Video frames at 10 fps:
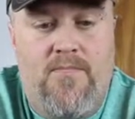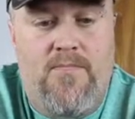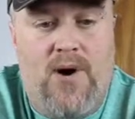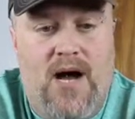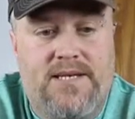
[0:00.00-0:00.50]

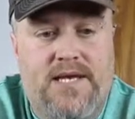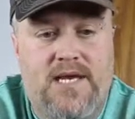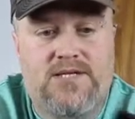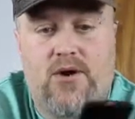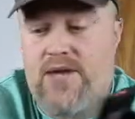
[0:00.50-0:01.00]
But,
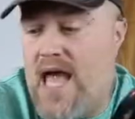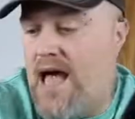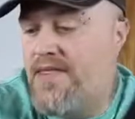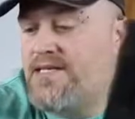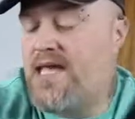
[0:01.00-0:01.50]
so
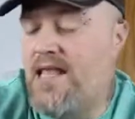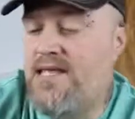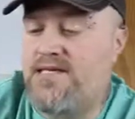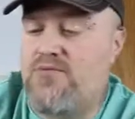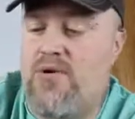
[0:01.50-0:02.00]
yeah,
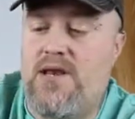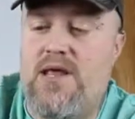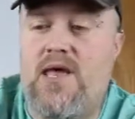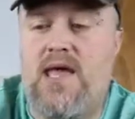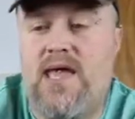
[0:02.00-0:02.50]
this
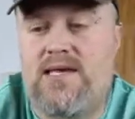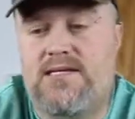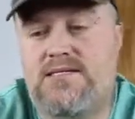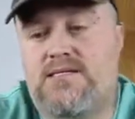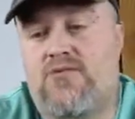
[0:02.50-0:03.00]
one
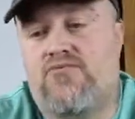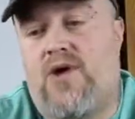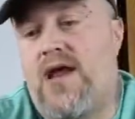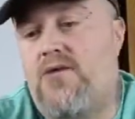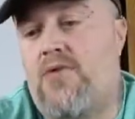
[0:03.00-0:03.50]
is
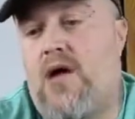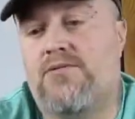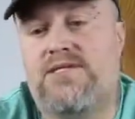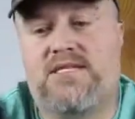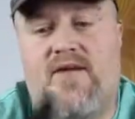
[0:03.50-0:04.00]
right
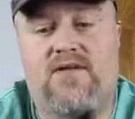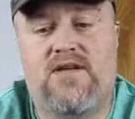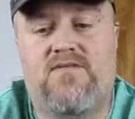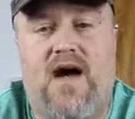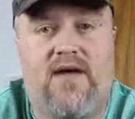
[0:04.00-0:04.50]
around
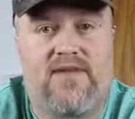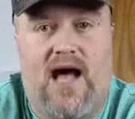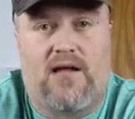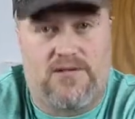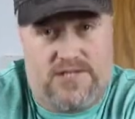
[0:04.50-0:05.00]

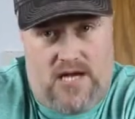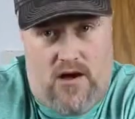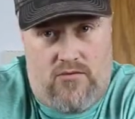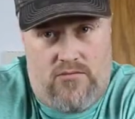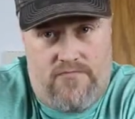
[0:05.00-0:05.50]
$75 now.